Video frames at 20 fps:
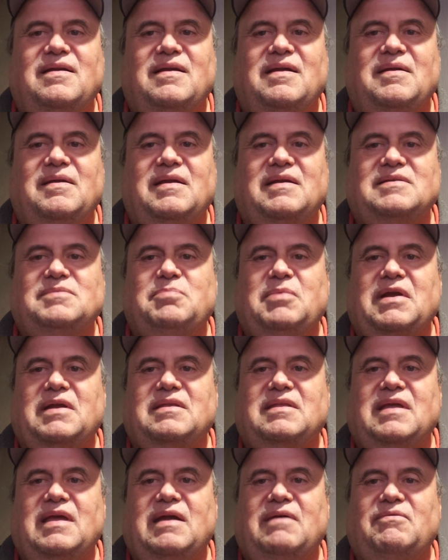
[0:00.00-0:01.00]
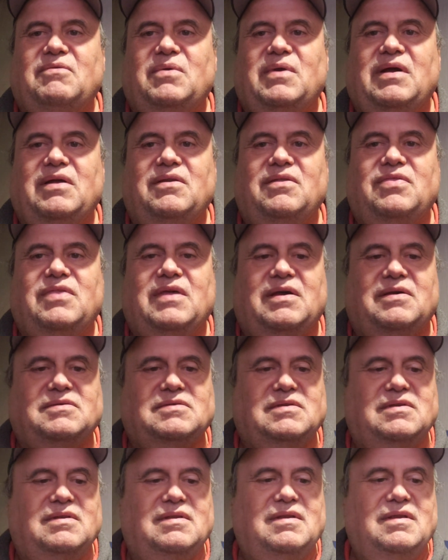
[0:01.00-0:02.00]
I expect to have around a
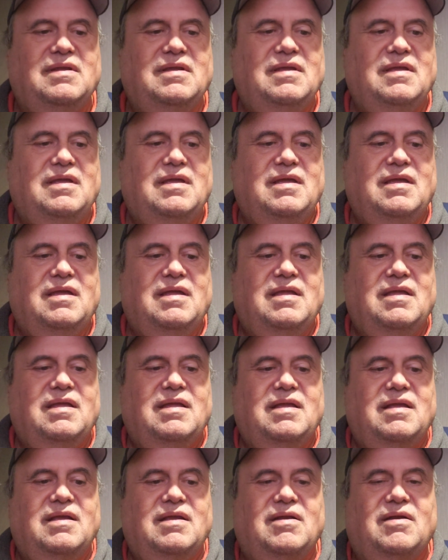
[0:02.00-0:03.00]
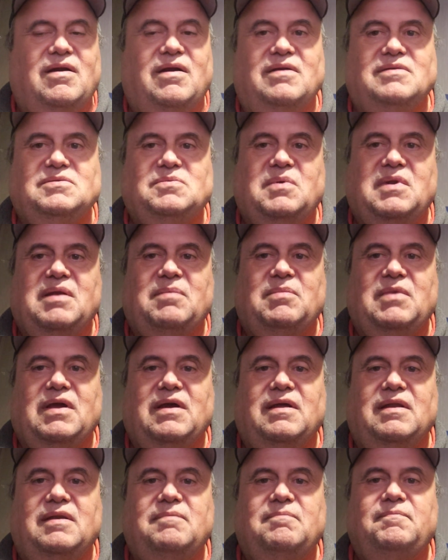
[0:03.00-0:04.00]
thousand cards when I'm
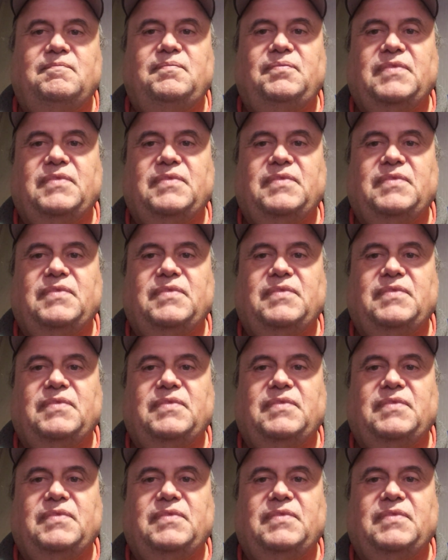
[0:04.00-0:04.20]
done.